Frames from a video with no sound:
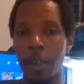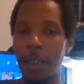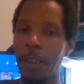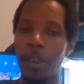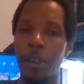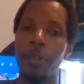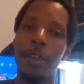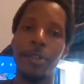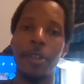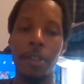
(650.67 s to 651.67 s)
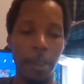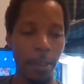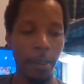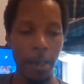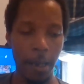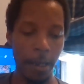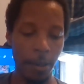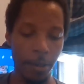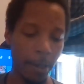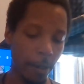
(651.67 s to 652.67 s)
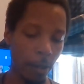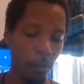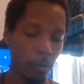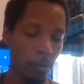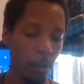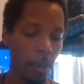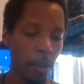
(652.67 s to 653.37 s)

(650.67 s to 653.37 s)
And I know you didn't sit there and tell,